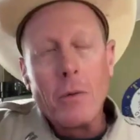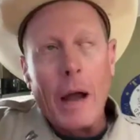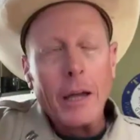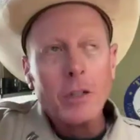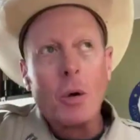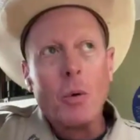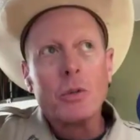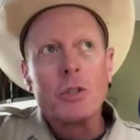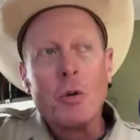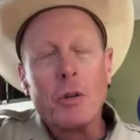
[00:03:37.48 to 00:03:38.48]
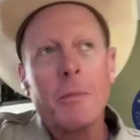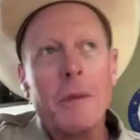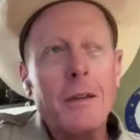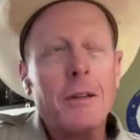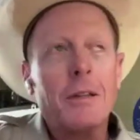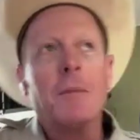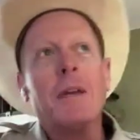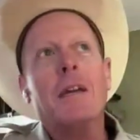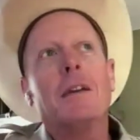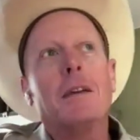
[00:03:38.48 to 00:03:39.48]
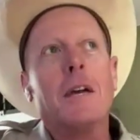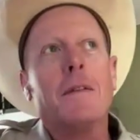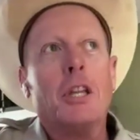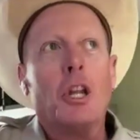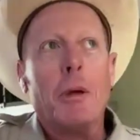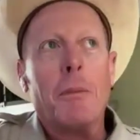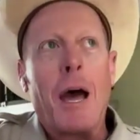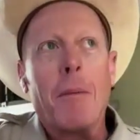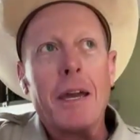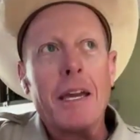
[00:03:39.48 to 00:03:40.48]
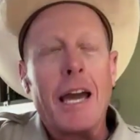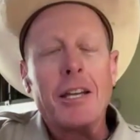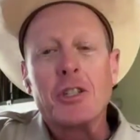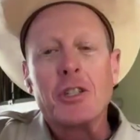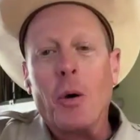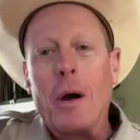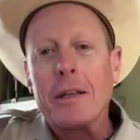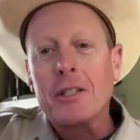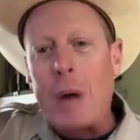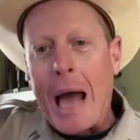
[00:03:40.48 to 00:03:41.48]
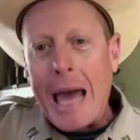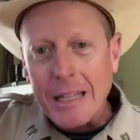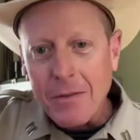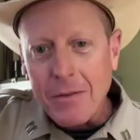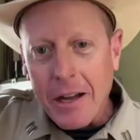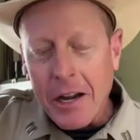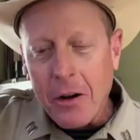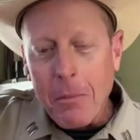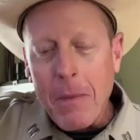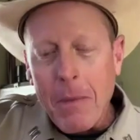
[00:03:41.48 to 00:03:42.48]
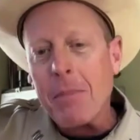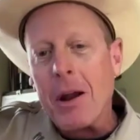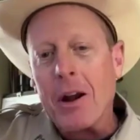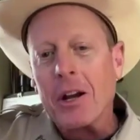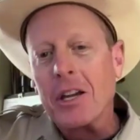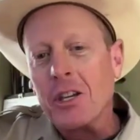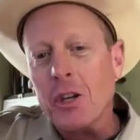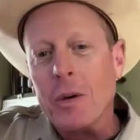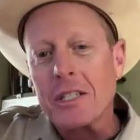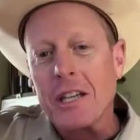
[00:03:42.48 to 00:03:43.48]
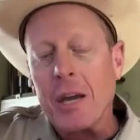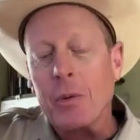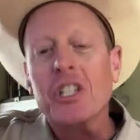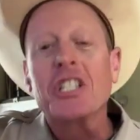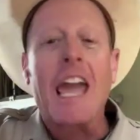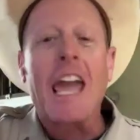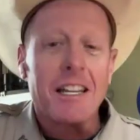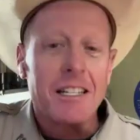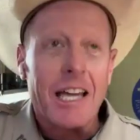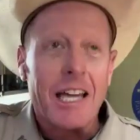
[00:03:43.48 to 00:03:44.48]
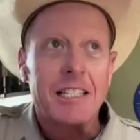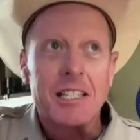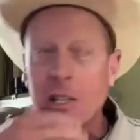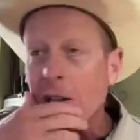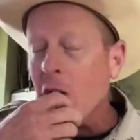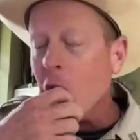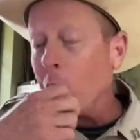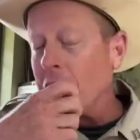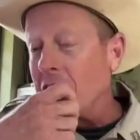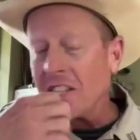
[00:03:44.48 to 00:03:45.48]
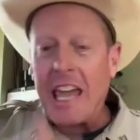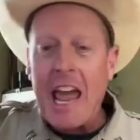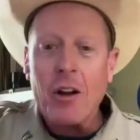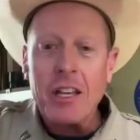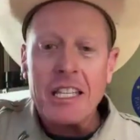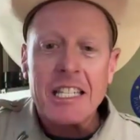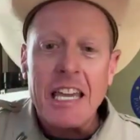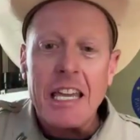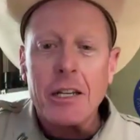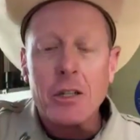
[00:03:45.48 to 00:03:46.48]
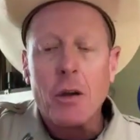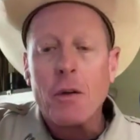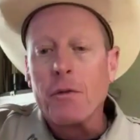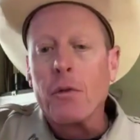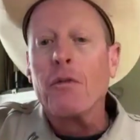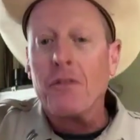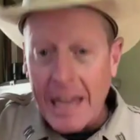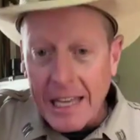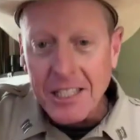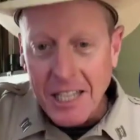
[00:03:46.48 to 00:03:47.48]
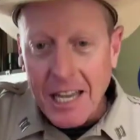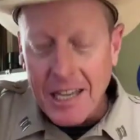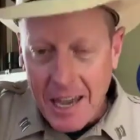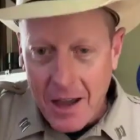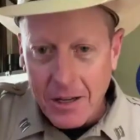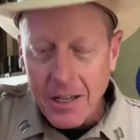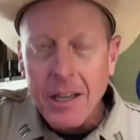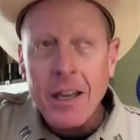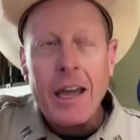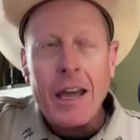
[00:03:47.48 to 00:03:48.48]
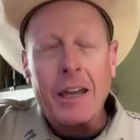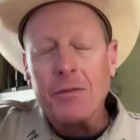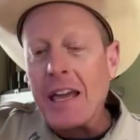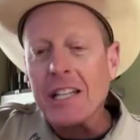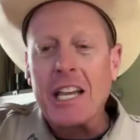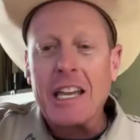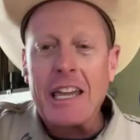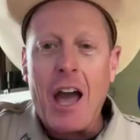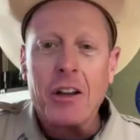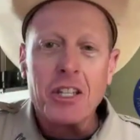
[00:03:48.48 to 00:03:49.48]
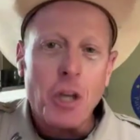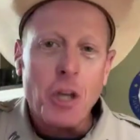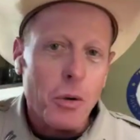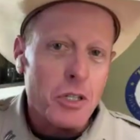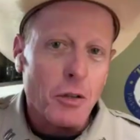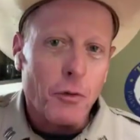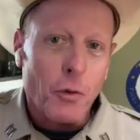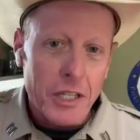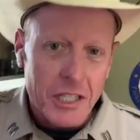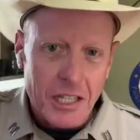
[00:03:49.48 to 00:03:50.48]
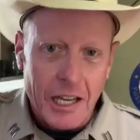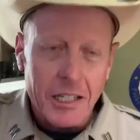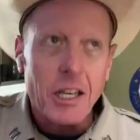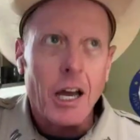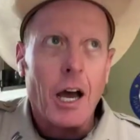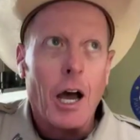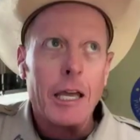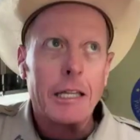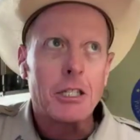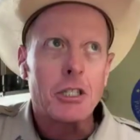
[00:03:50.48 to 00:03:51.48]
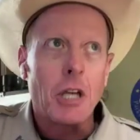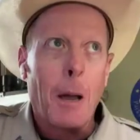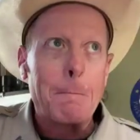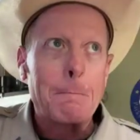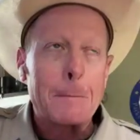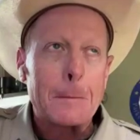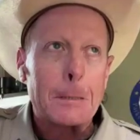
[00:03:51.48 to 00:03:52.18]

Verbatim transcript: right. So, so let me let me give a little bit about me. Hey, so so I live down here in Mayberry, USA, which is Canton, Texas, which is the county seat for Van Zandt County. And Van Zandt County is known as the Free State. Uh, it's um,